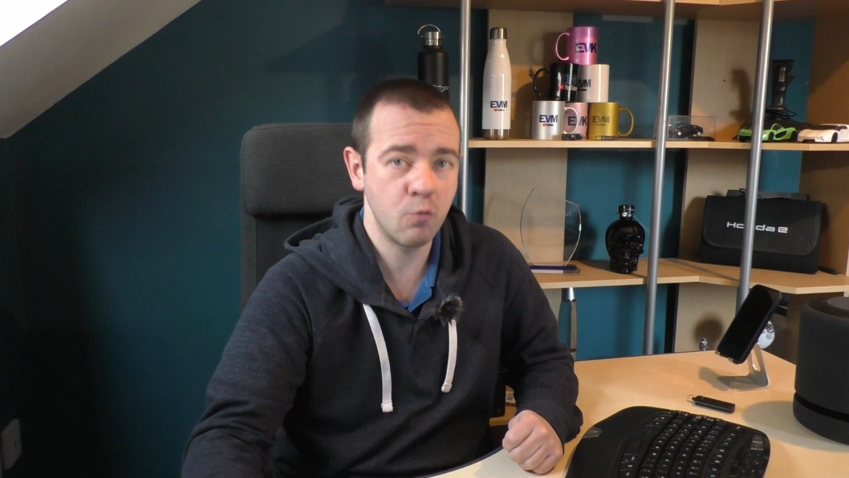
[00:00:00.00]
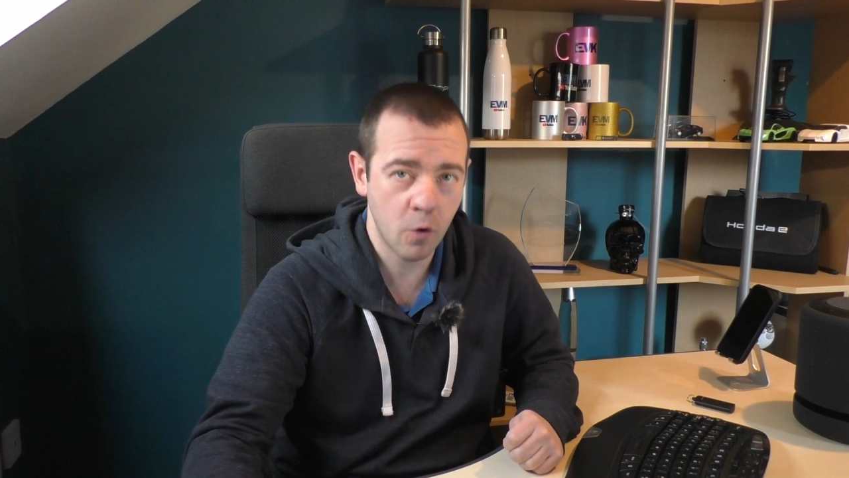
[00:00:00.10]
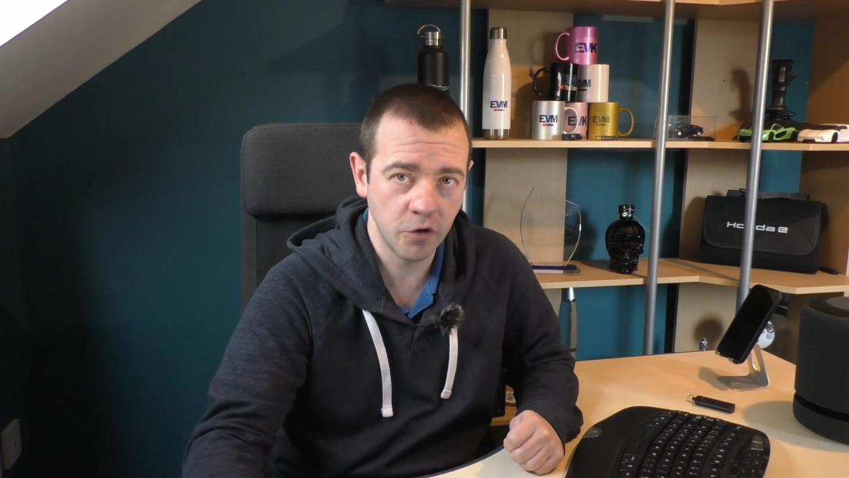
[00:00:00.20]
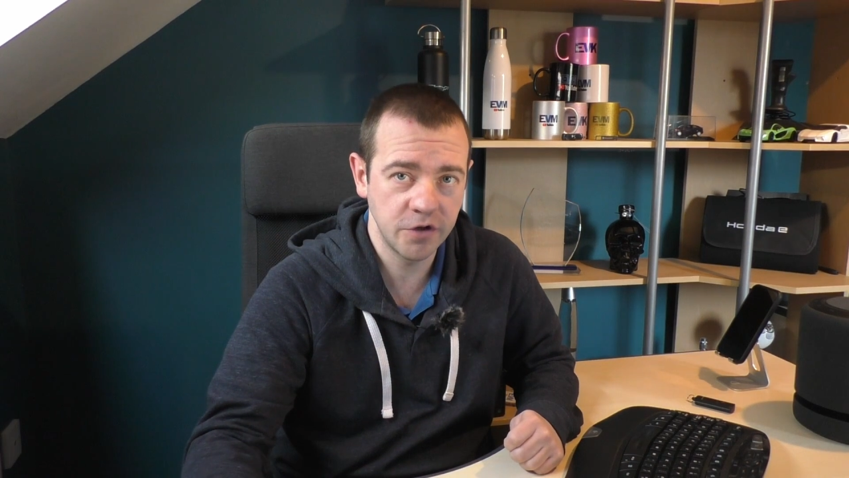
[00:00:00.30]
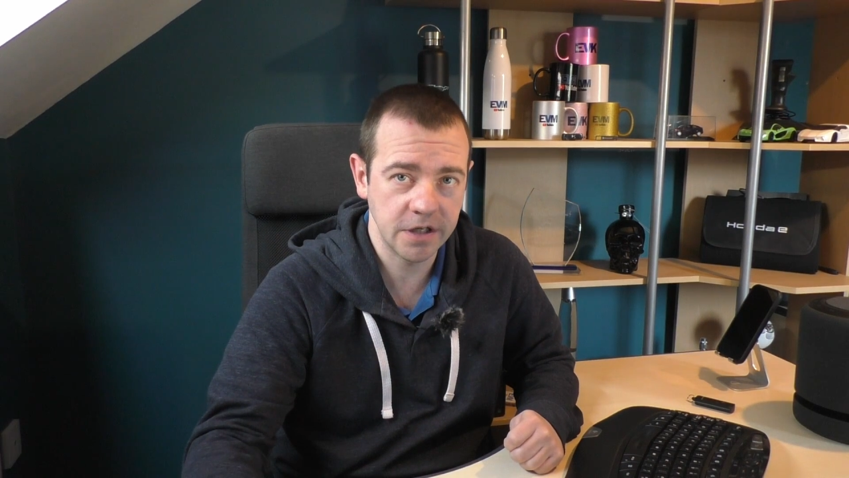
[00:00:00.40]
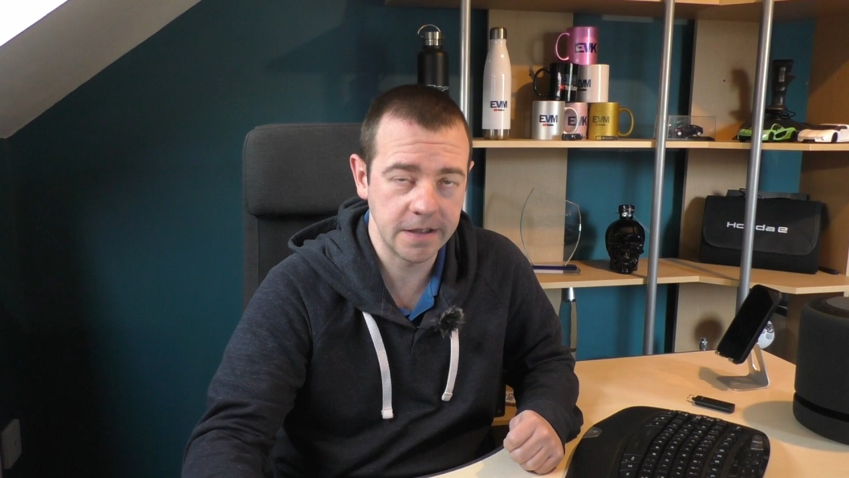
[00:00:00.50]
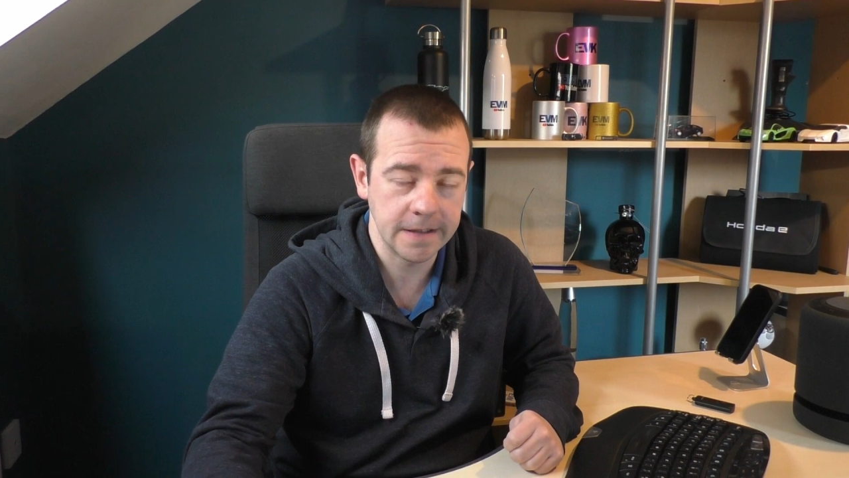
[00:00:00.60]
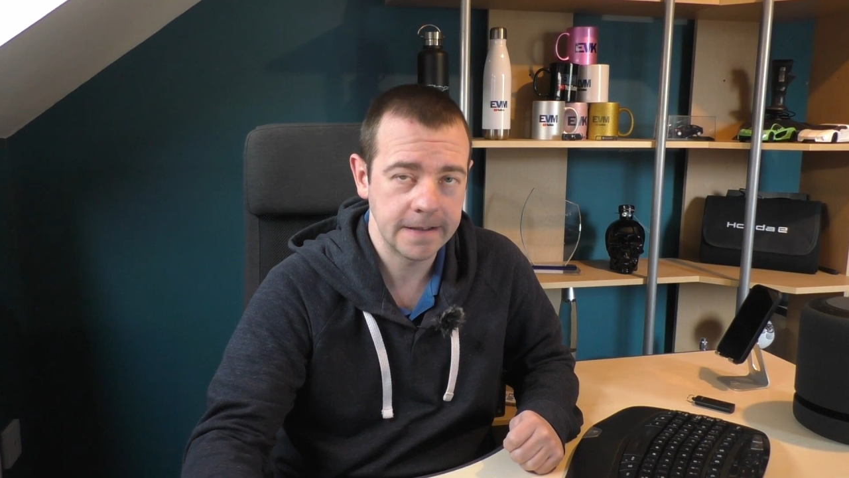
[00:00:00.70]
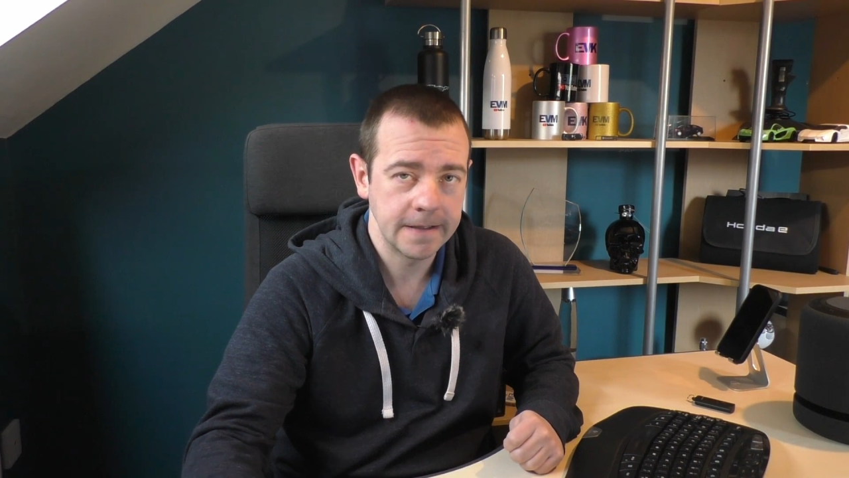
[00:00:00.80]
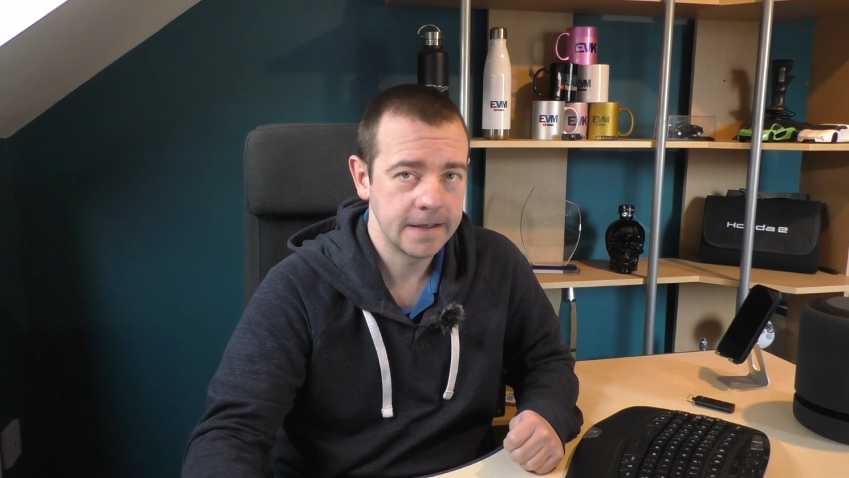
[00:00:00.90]
wanted,
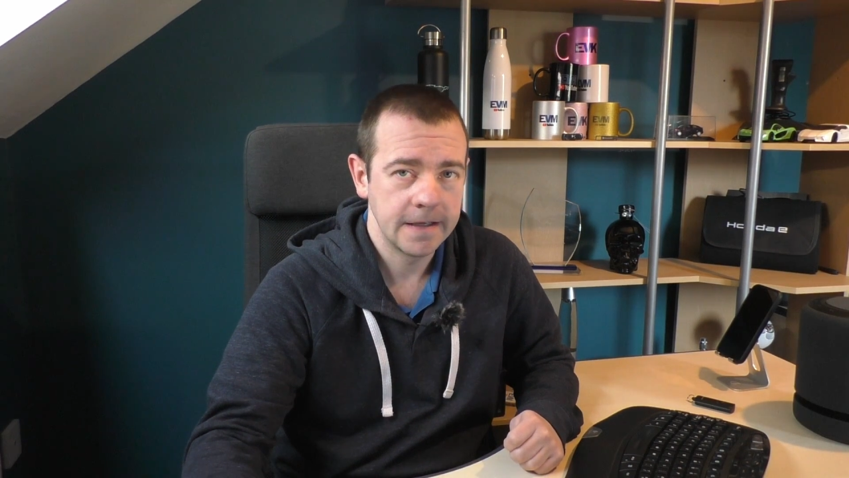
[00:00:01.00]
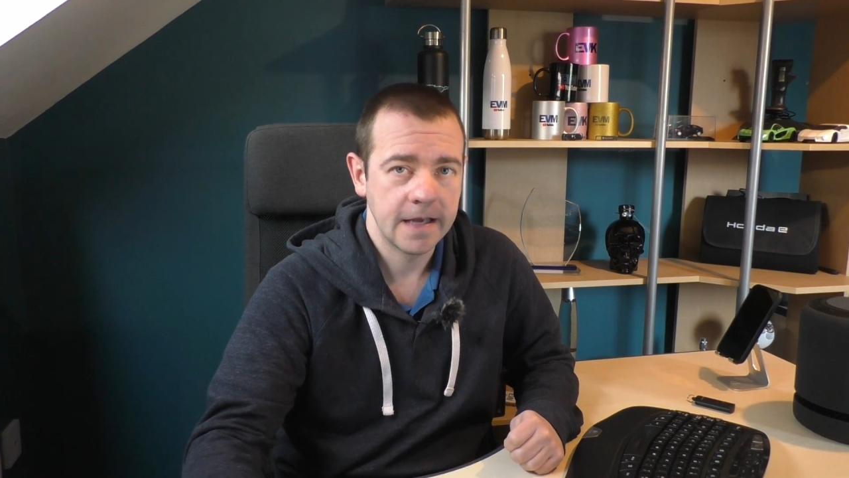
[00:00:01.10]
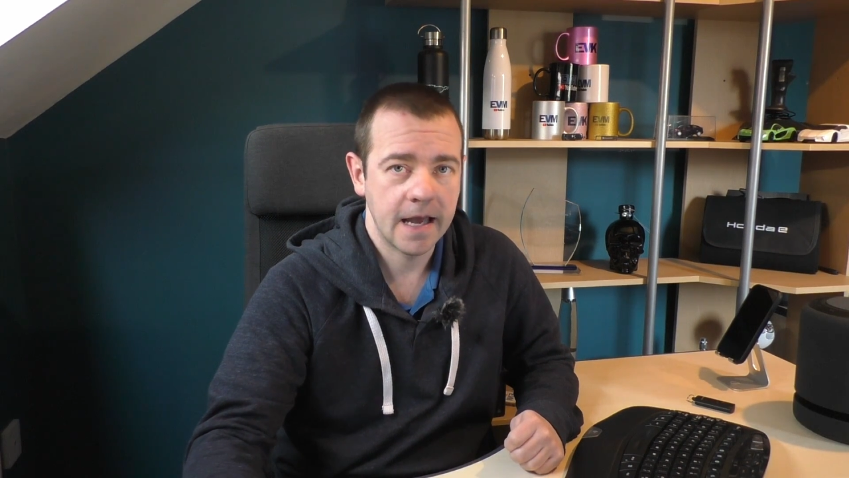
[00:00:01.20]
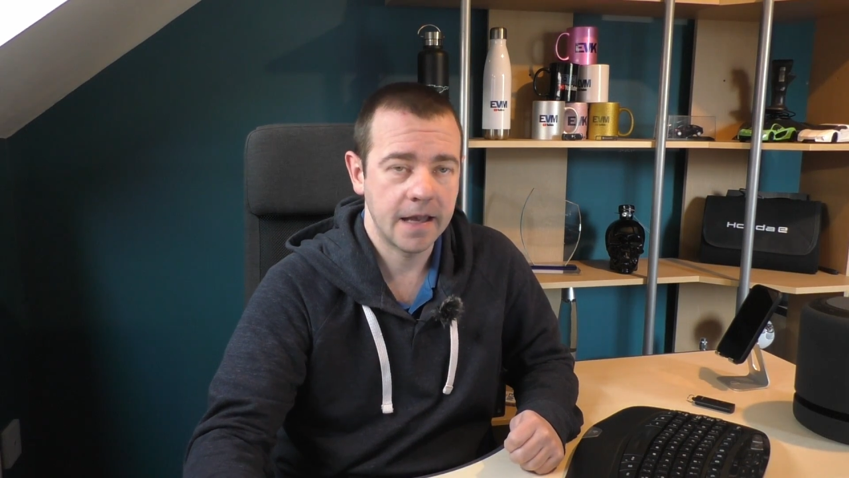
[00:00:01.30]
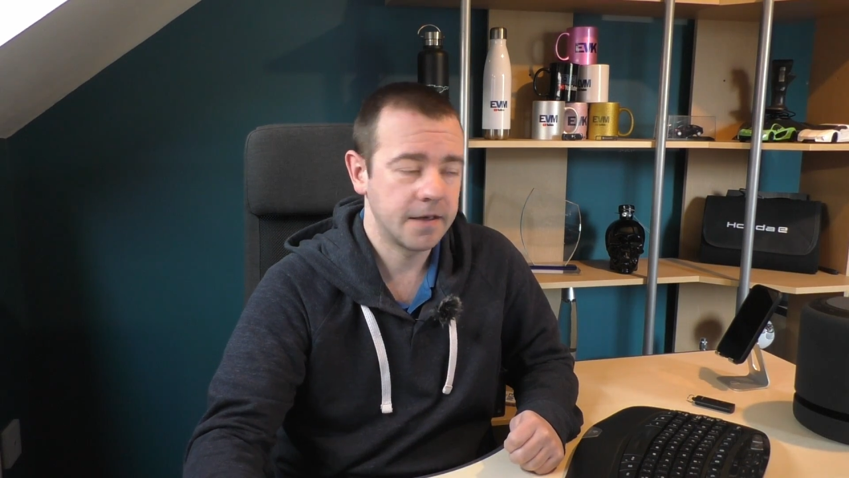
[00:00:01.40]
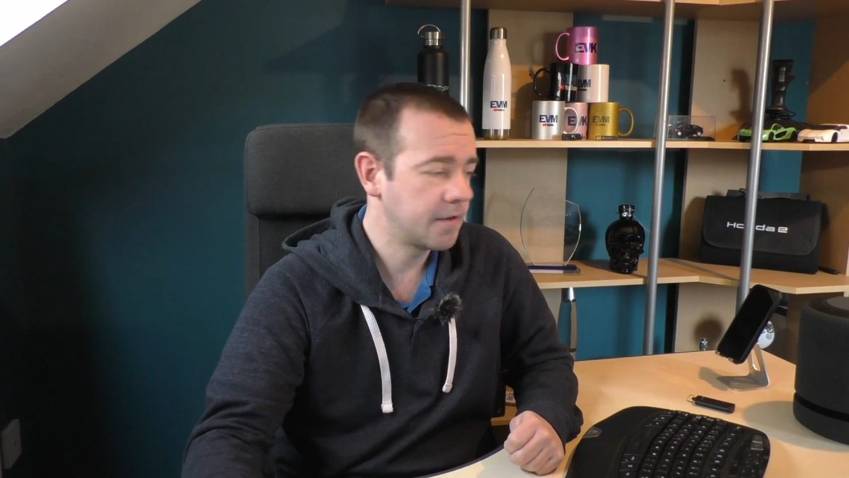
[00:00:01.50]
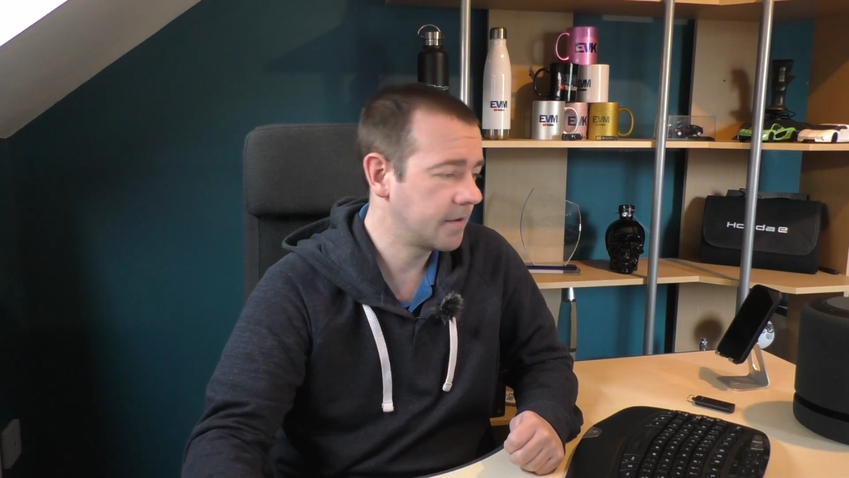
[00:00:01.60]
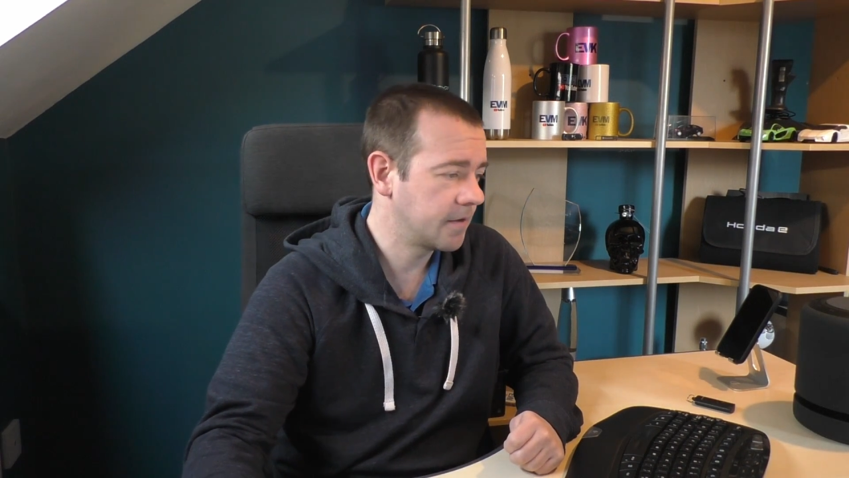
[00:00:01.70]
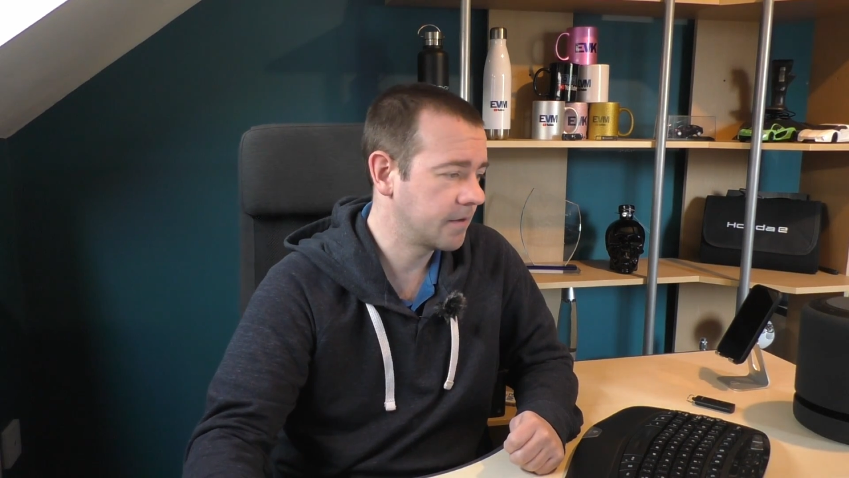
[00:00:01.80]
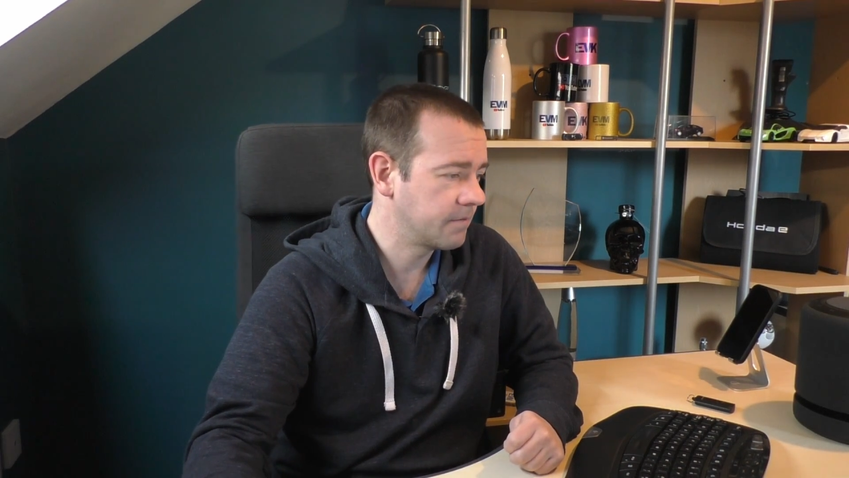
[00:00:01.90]

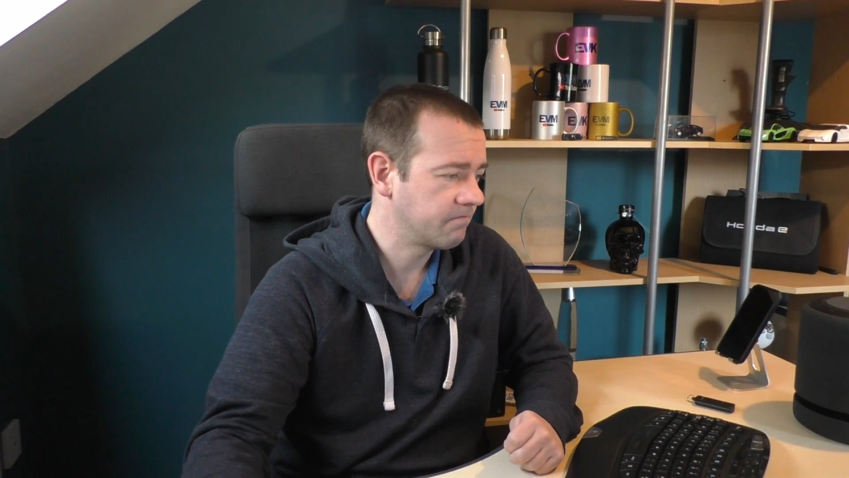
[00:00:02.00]
and